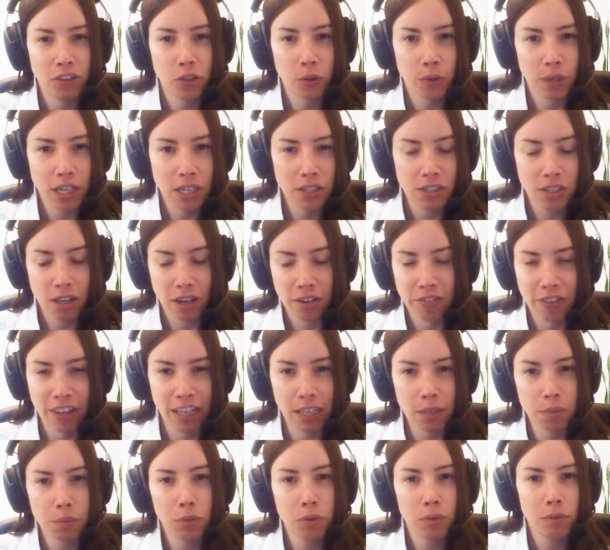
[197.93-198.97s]
So it is
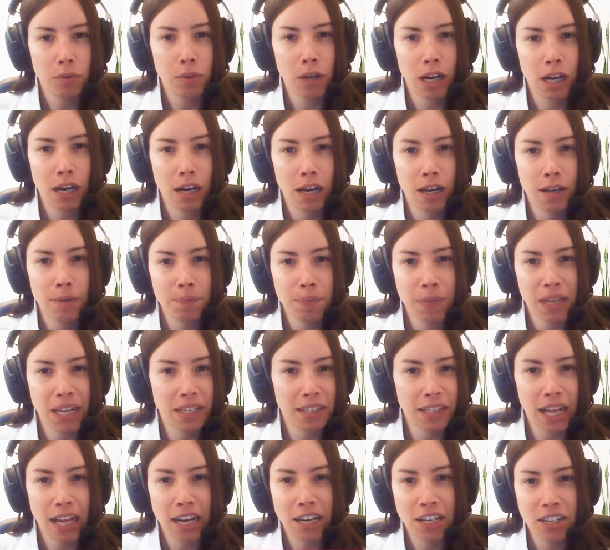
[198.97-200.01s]
available in
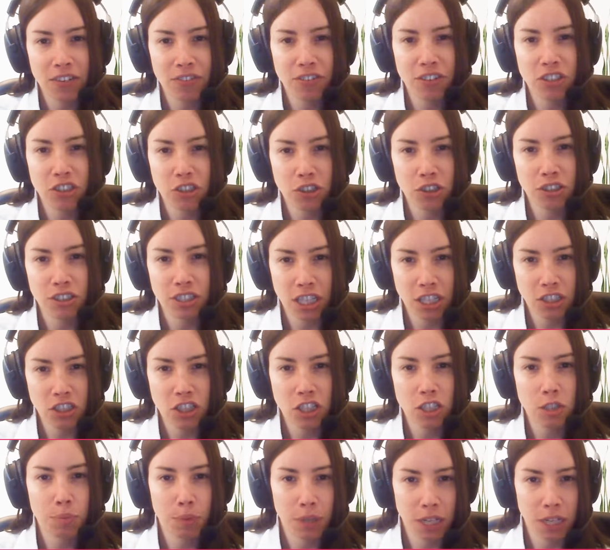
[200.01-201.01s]
a lot of different jurisdictions,